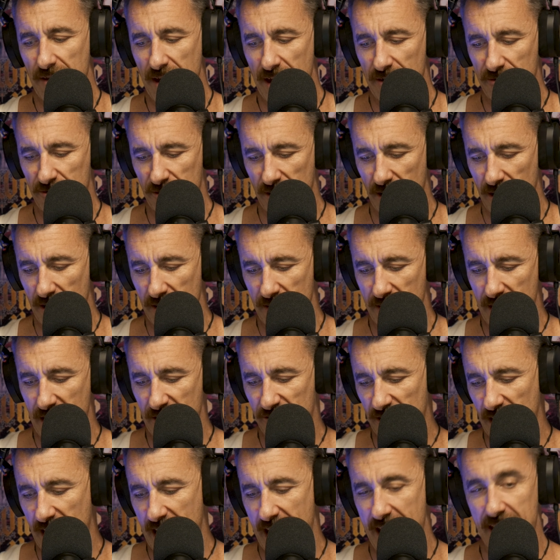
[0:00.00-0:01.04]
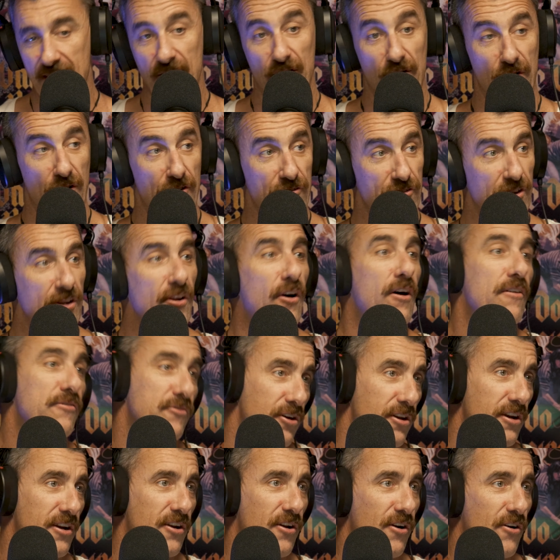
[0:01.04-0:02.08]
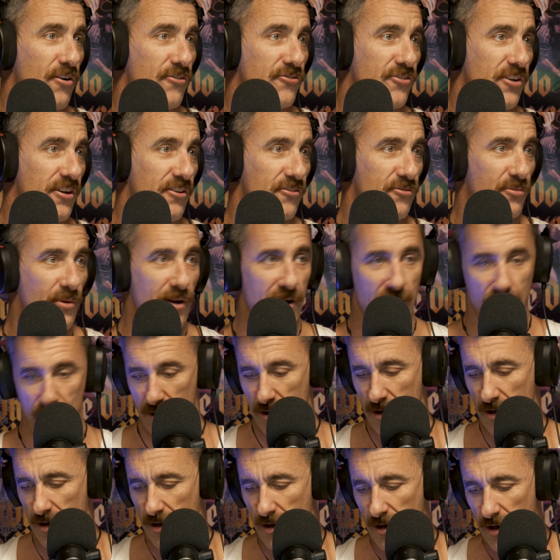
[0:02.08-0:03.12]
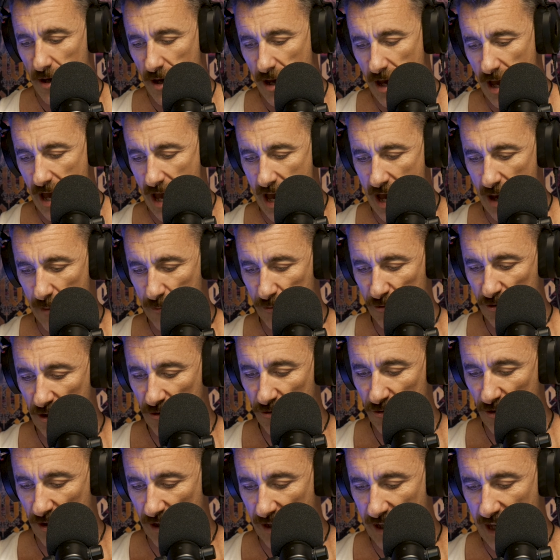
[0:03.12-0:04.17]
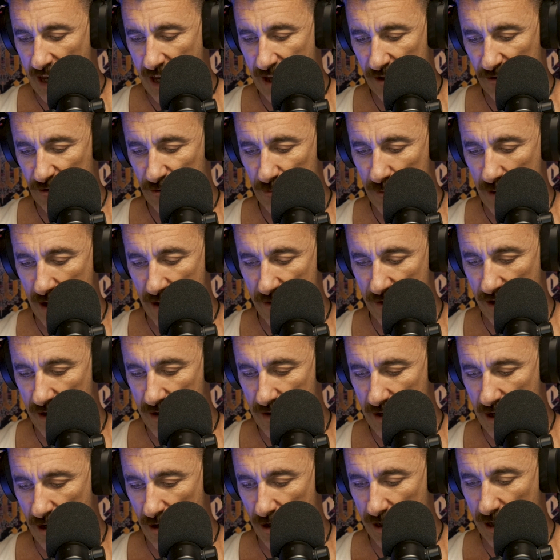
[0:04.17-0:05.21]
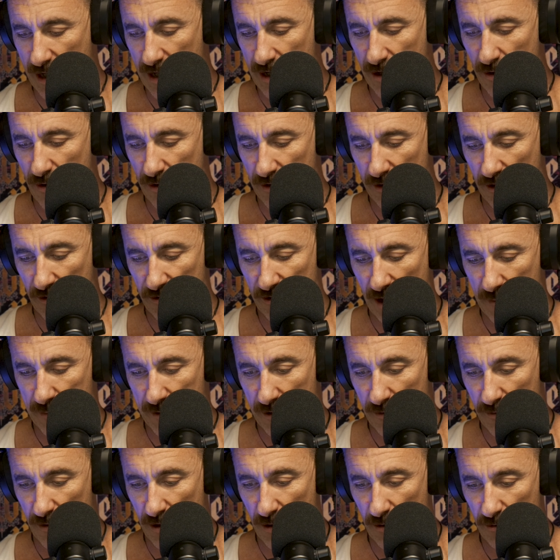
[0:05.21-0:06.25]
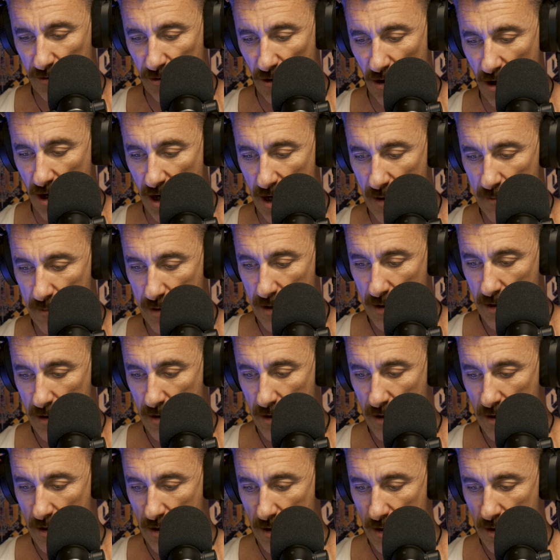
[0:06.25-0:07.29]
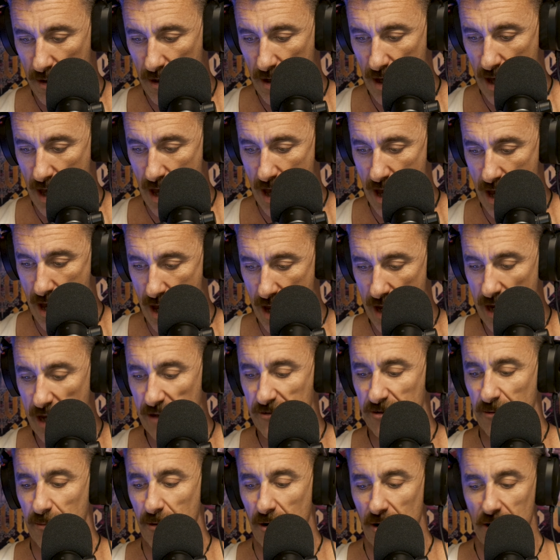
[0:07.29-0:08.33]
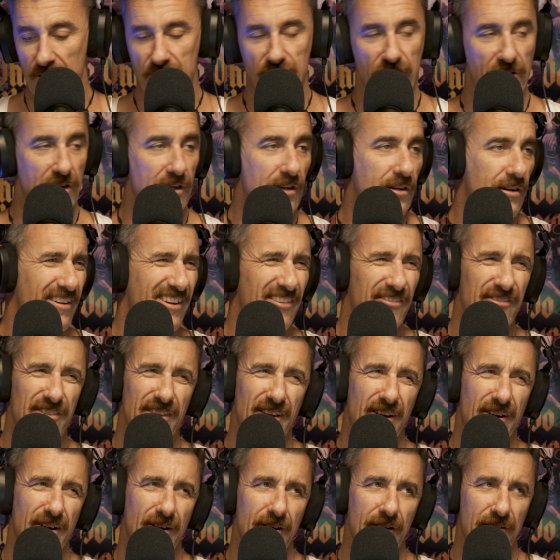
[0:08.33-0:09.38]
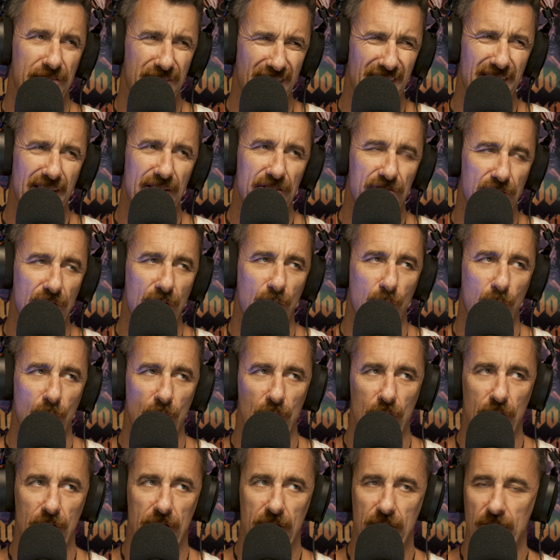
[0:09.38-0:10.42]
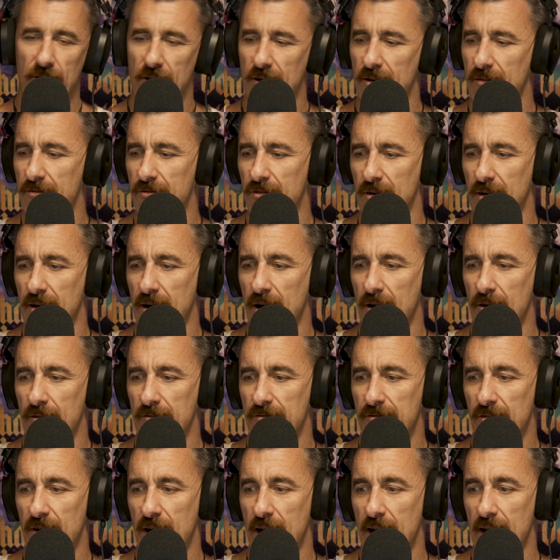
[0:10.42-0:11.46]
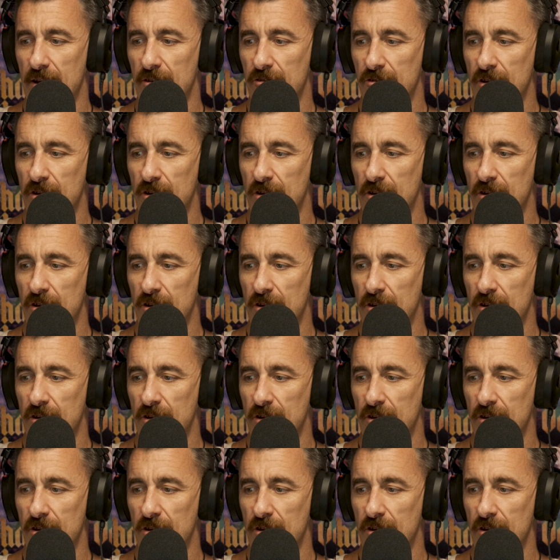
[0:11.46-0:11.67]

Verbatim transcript: Mother. That's an, that's an origin. I've Who's got an origin as well. Um, she's the cat's mother, and I'm going to look this up in real time. Yeah. Uh, etymology, even though I think that's for a word and not for a whole phrase.